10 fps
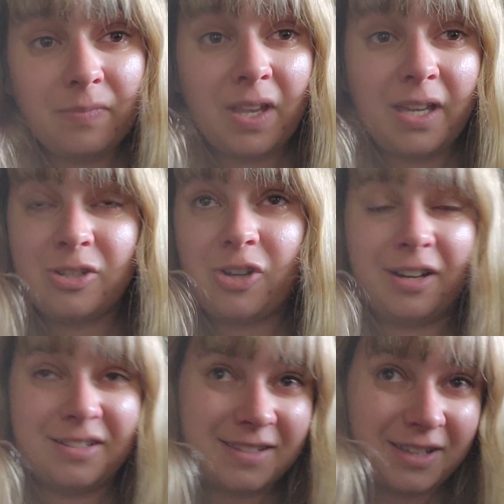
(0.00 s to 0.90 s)
and
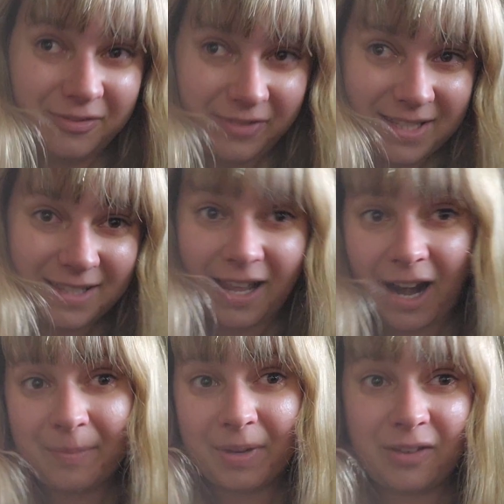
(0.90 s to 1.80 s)
John's convinced that
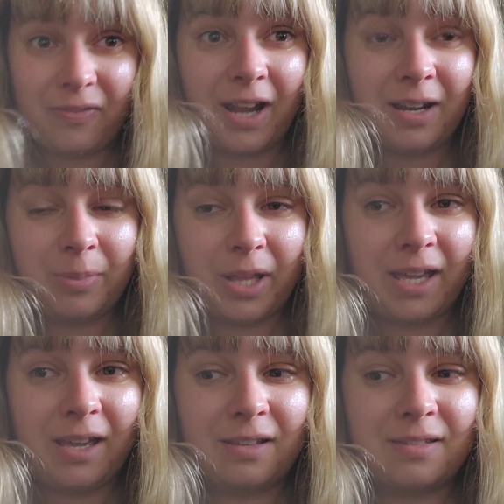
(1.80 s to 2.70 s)
I'm going to find a
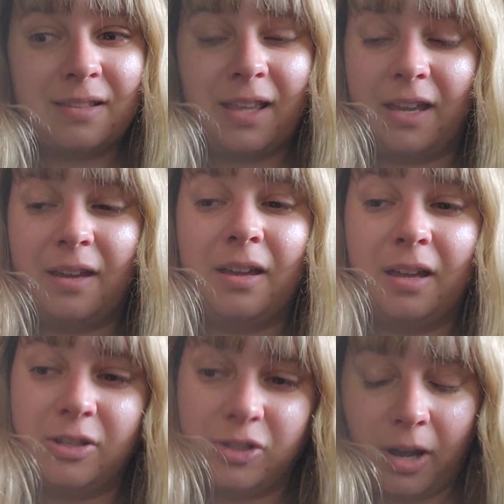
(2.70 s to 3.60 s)
place like a,
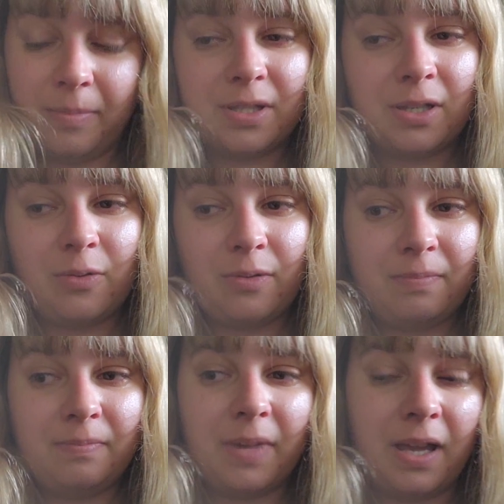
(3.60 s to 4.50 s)
a job
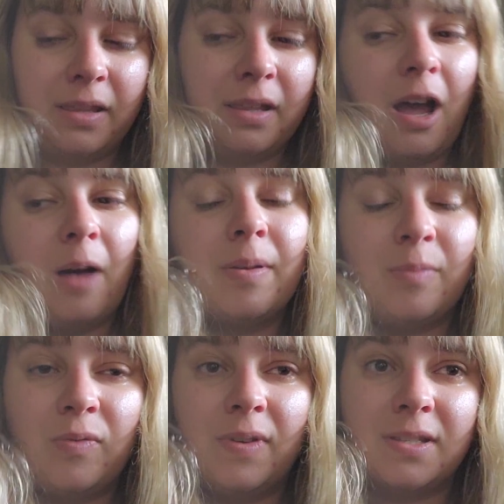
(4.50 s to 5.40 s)
soon and then I'll be
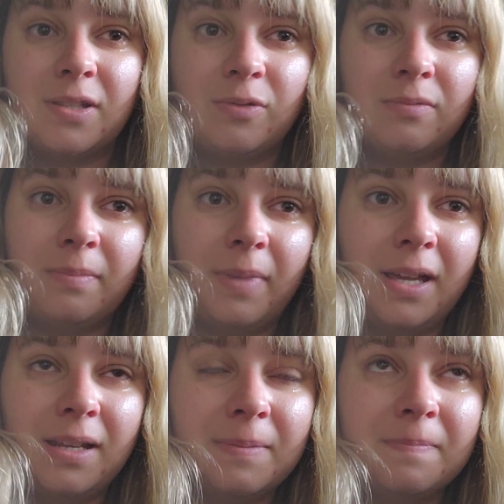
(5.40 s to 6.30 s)
moving soon,
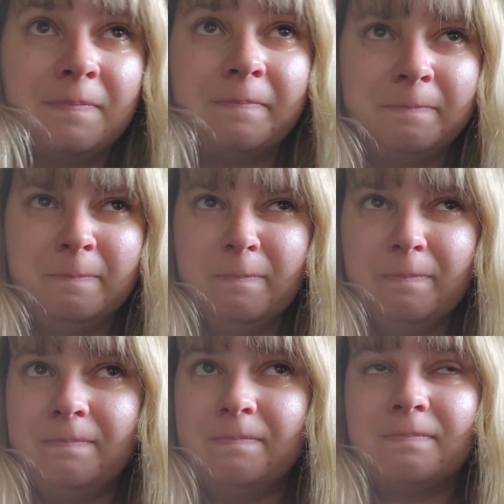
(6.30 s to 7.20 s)
but
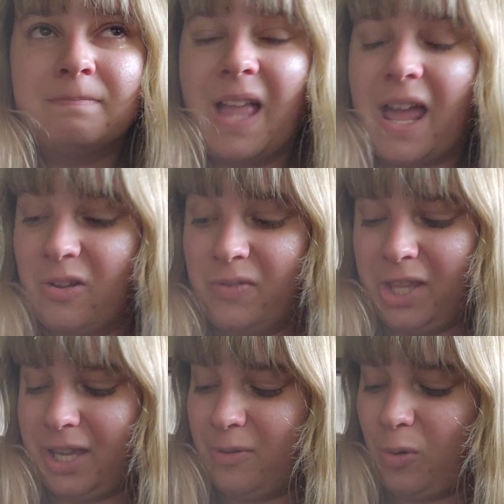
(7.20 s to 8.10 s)
I don't feel
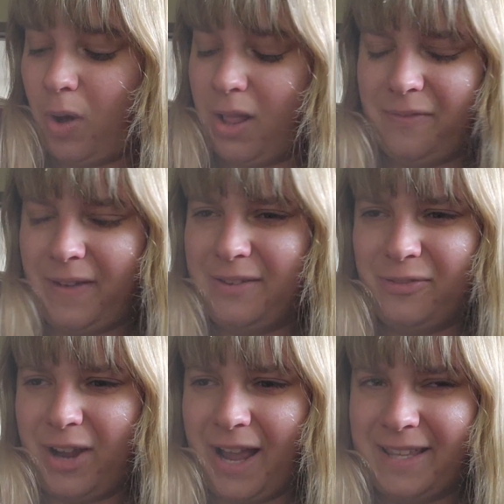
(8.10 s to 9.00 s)
like I'm qualified
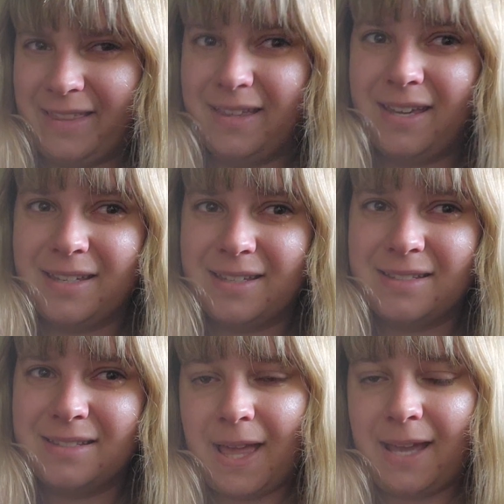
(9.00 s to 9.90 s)
for anything.
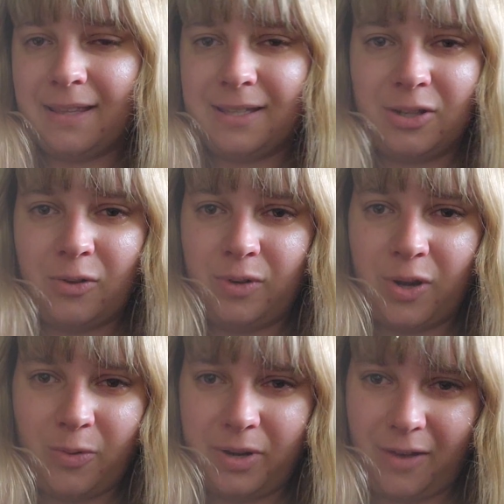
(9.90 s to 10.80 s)
I like don't
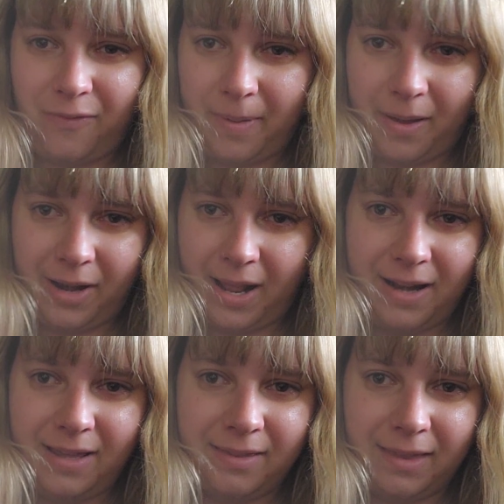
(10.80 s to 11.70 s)
know enough about
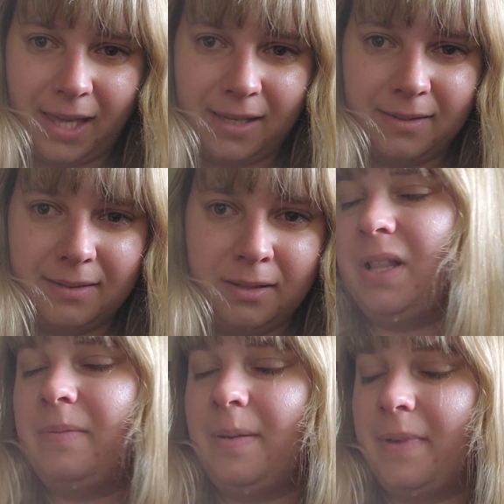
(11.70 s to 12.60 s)
anything.
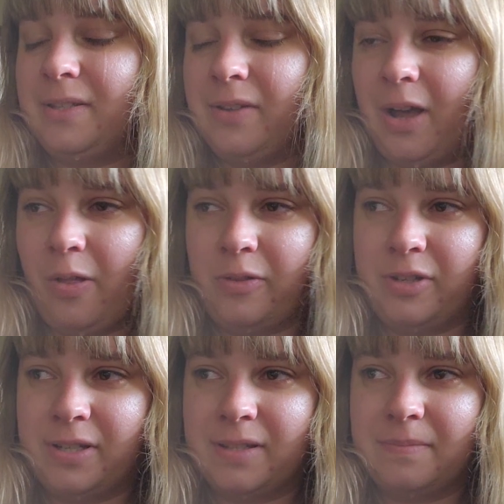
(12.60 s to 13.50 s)
And my mental health
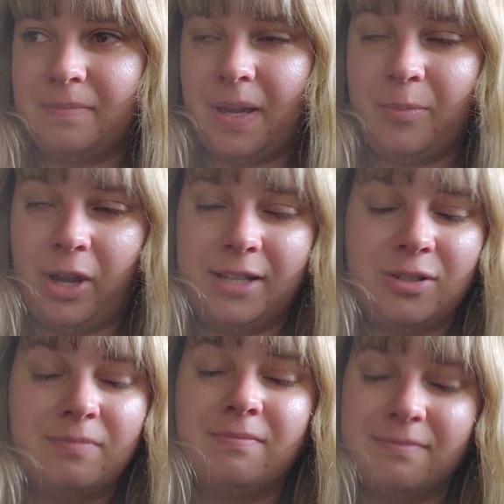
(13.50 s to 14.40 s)
just my
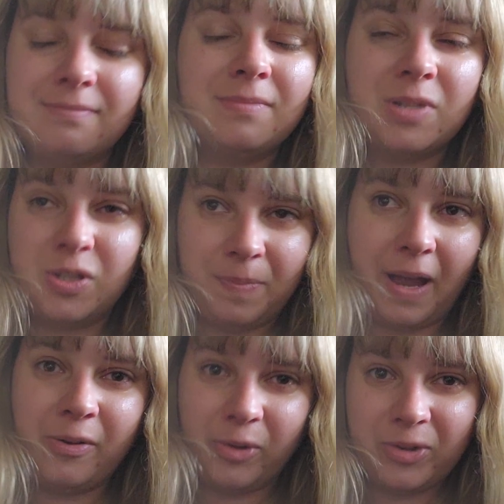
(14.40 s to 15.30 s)
brain
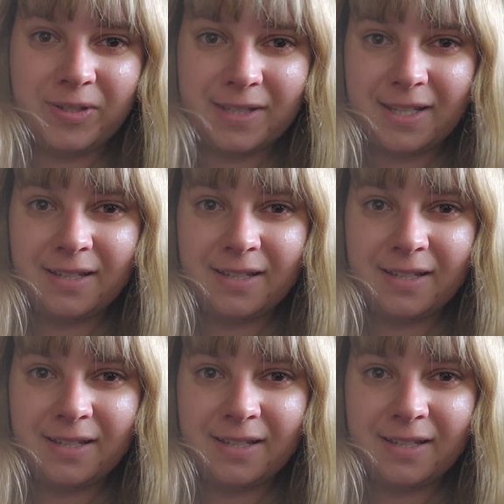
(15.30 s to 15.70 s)
spirals.